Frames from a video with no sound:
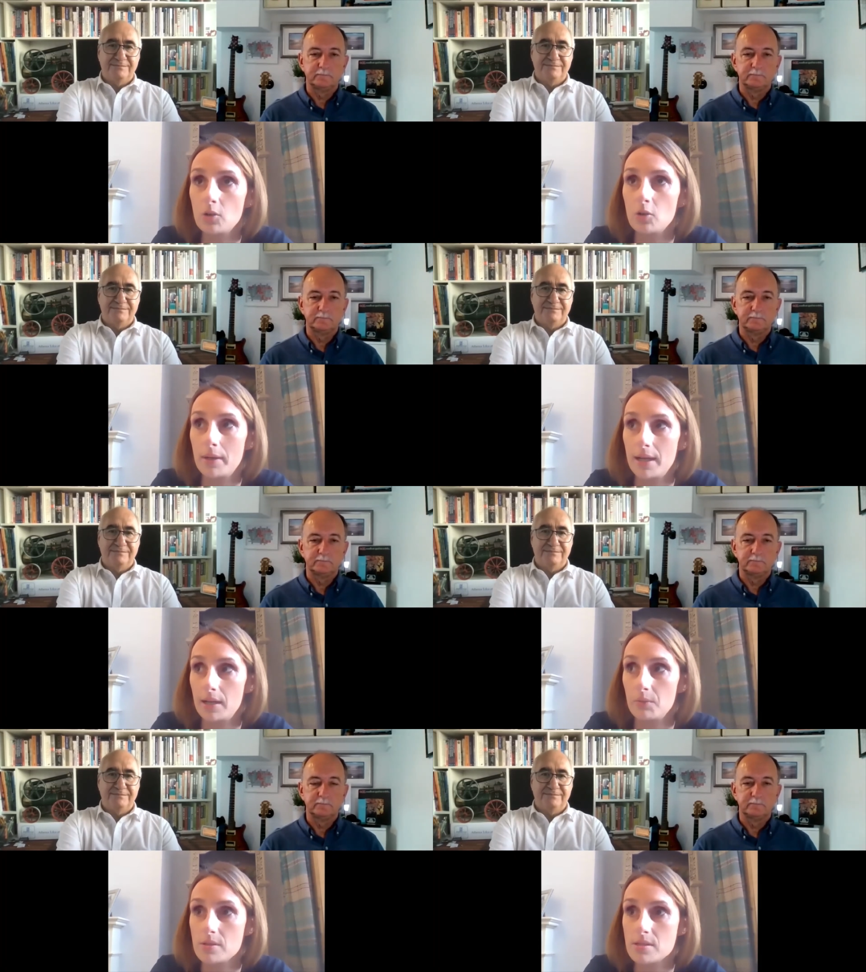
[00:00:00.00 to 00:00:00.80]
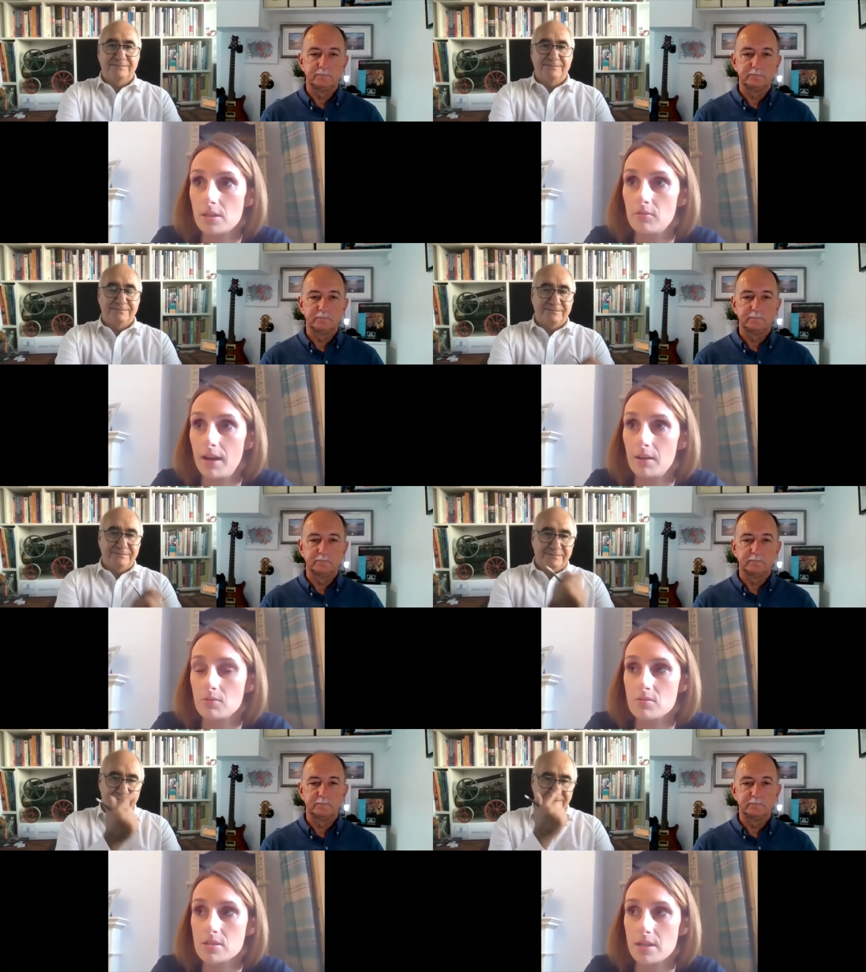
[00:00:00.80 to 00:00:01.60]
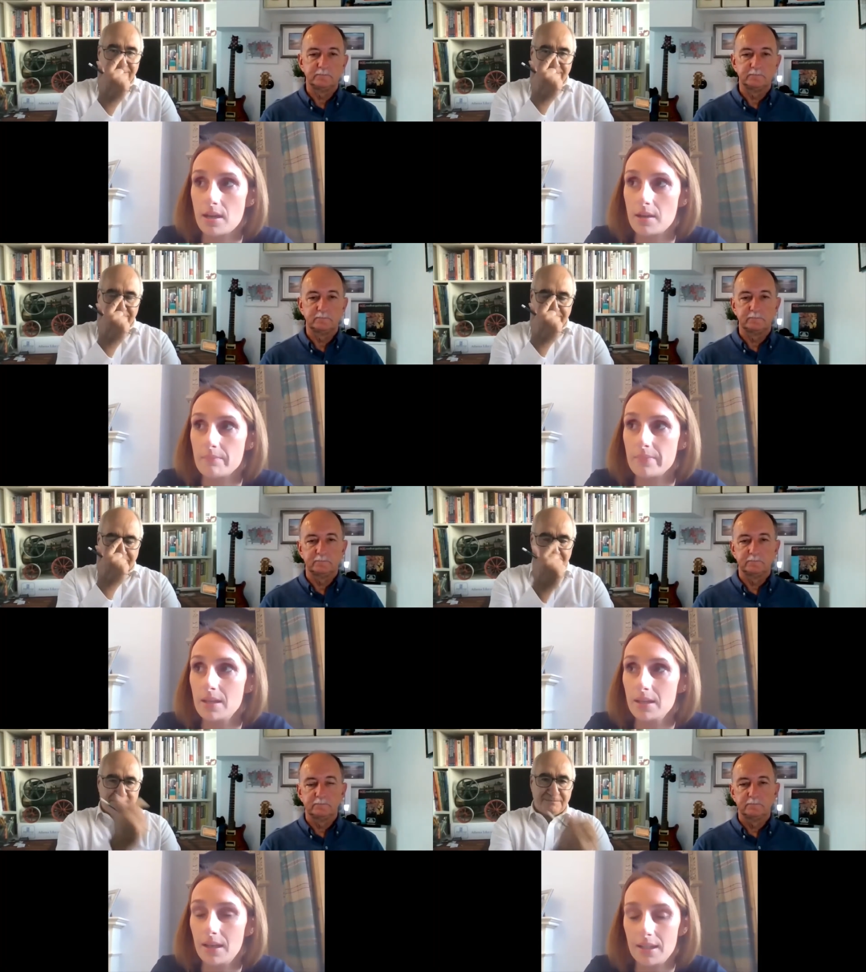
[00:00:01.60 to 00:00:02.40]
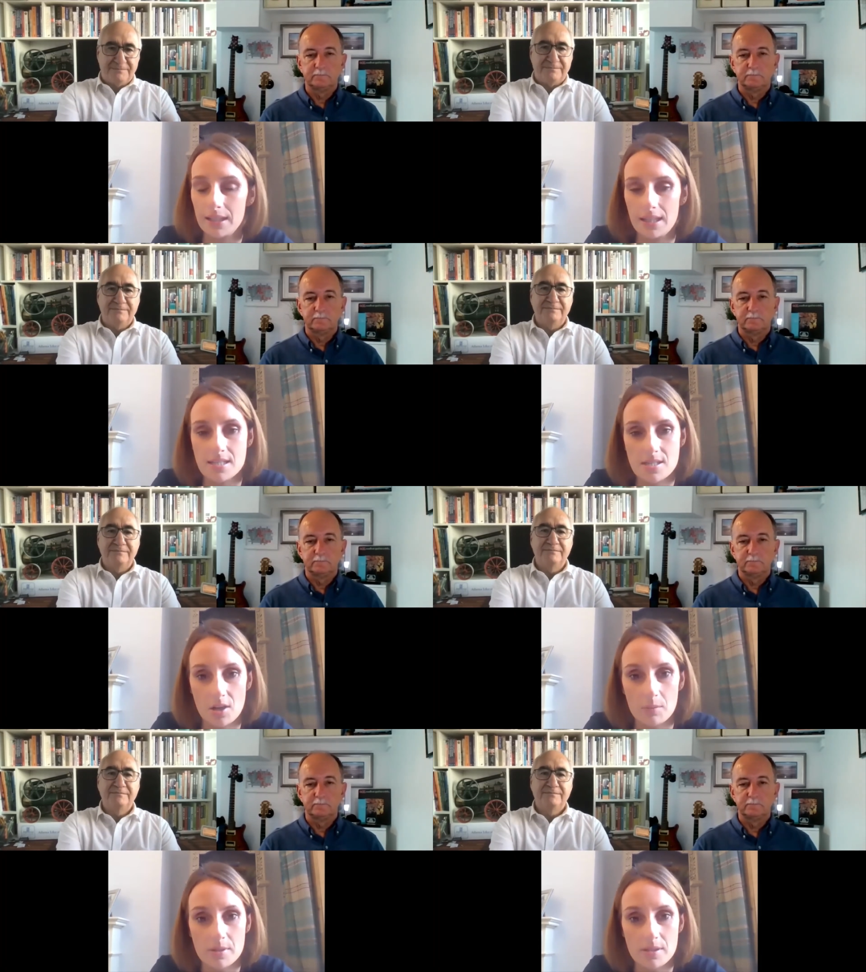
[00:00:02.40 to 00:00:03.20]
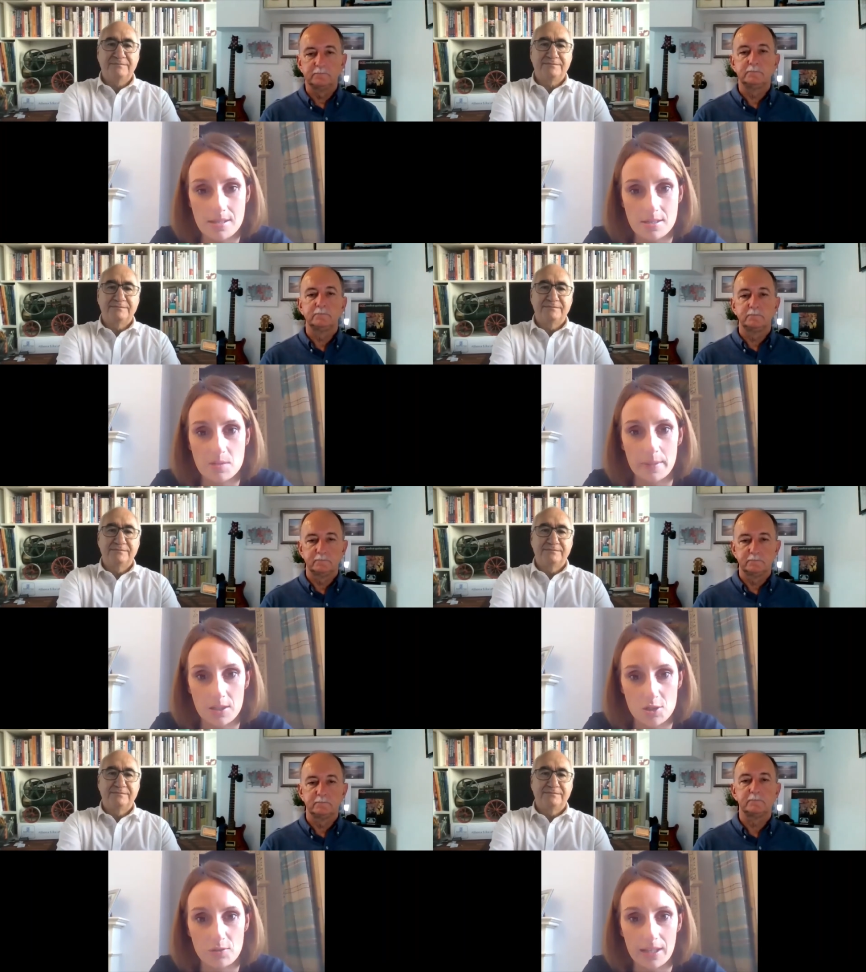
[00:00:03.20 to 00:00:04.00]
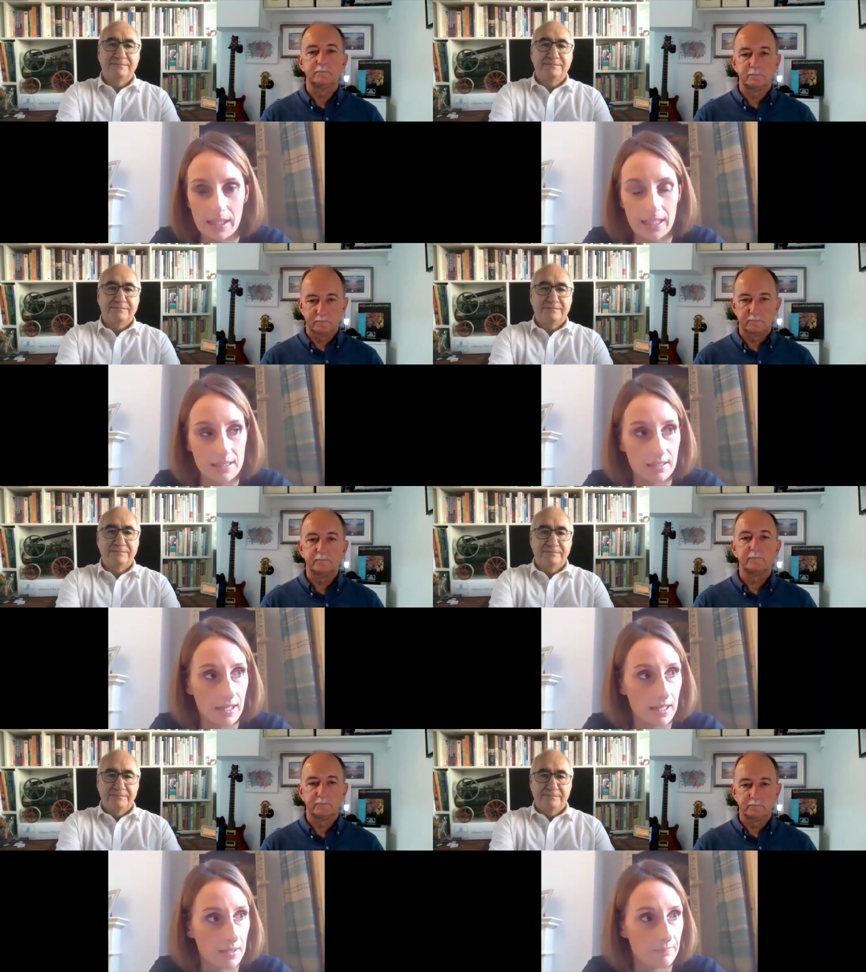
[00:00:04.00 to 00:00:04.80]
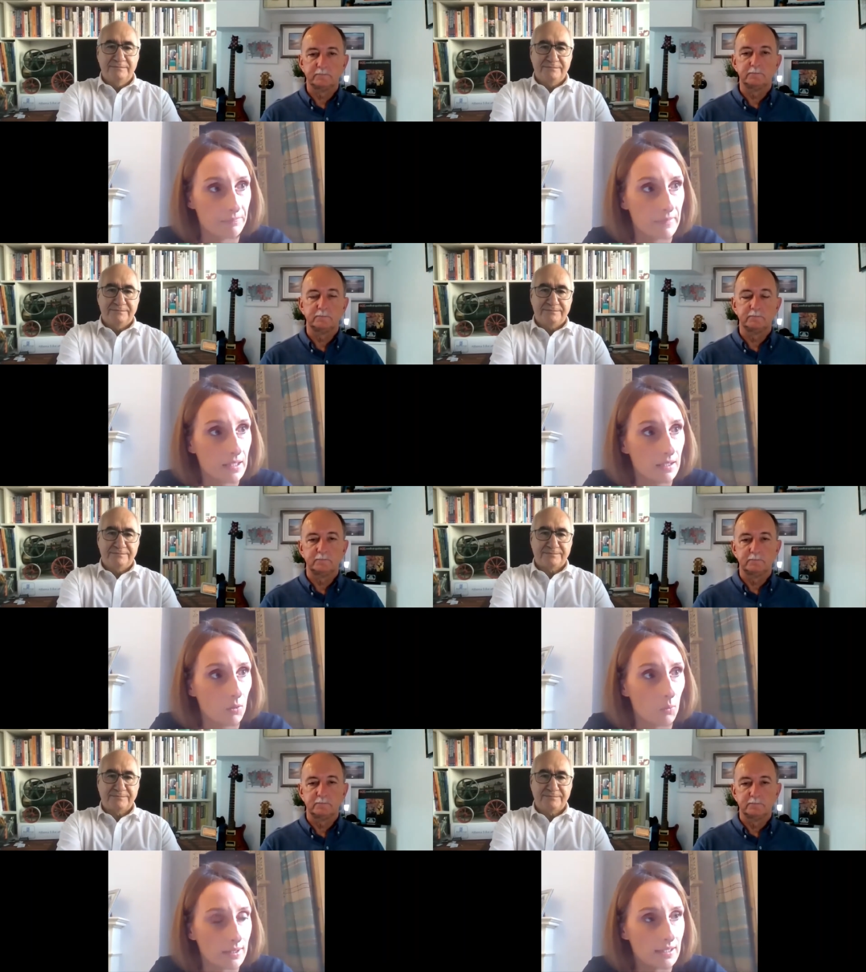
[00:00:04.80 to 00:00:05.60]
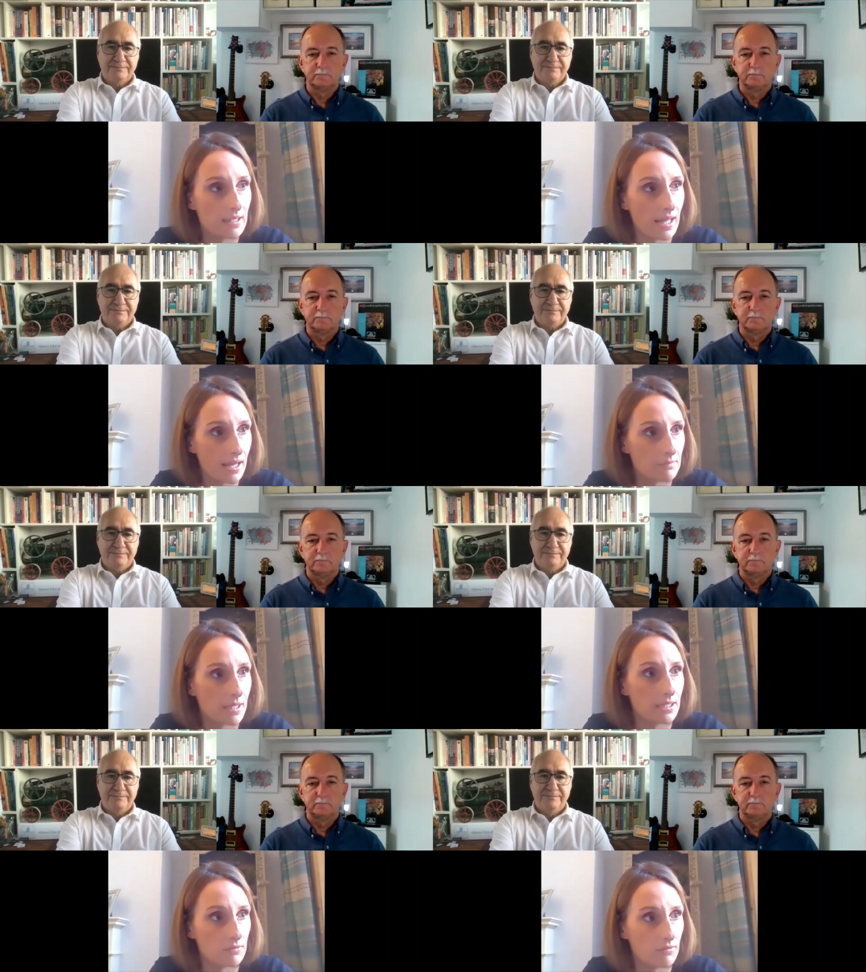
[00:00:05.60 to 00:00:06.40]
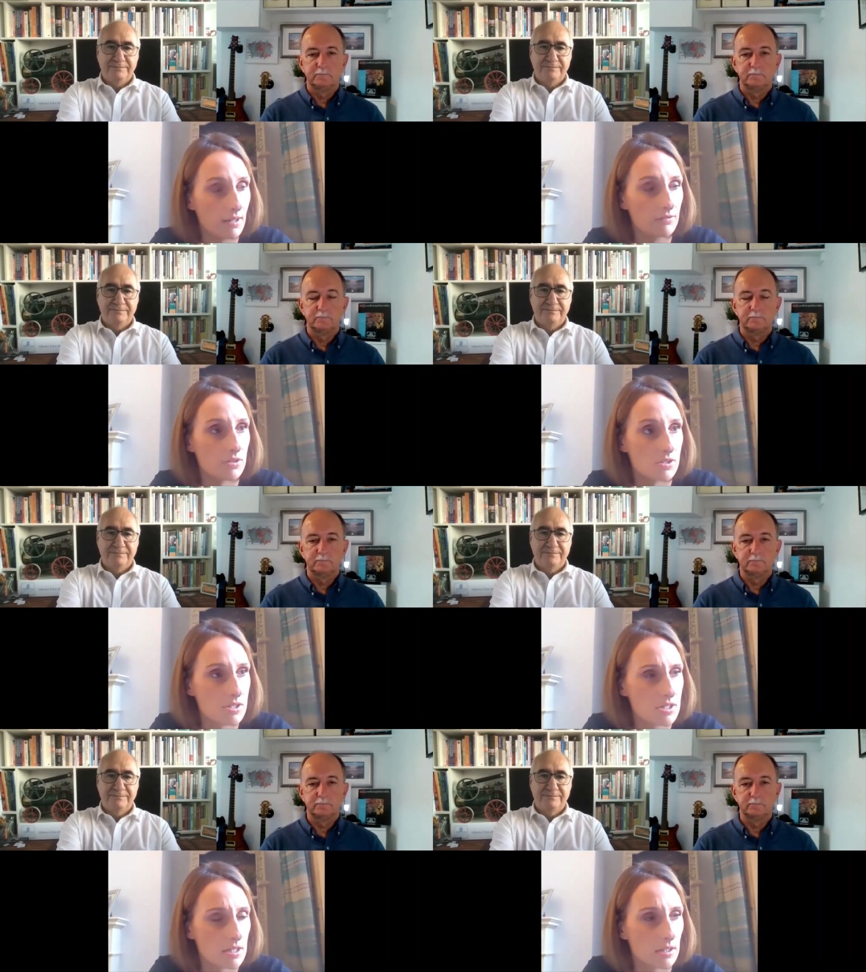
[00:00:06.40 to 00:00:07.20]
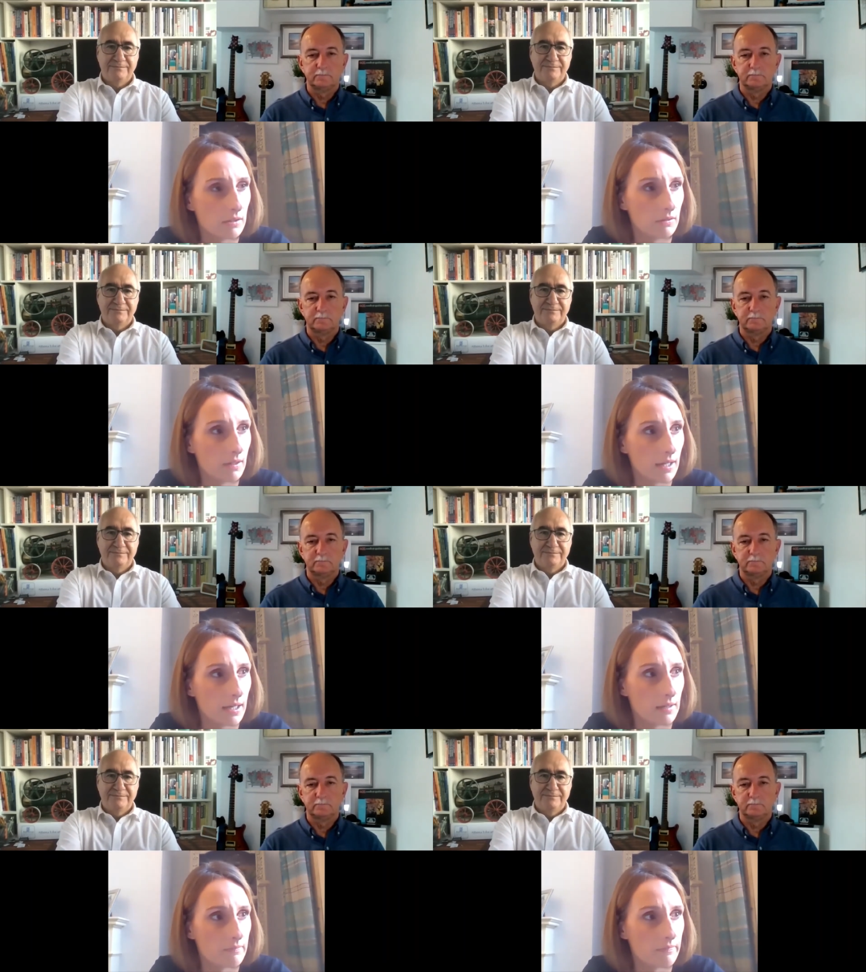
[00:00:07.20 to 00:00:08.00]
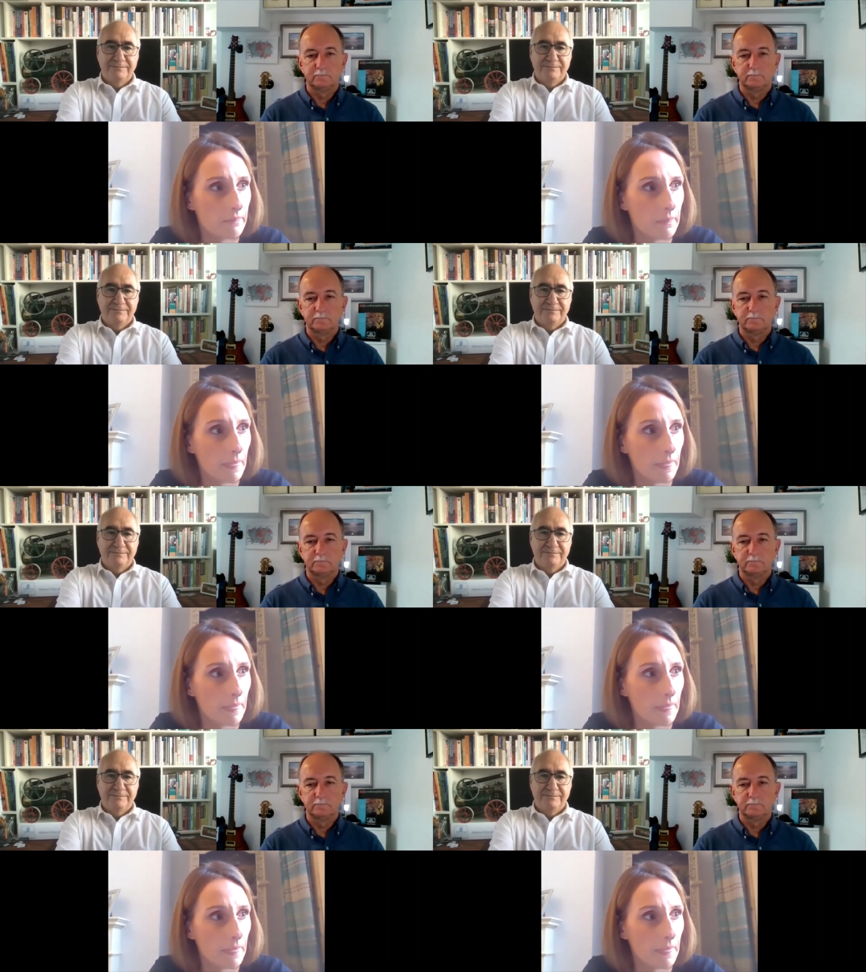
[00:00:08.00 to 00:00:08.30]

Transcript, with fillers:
Speaker 1: caught my eye was around um, kind of Keir Starmer's speech, really, and um, within that making reference to um,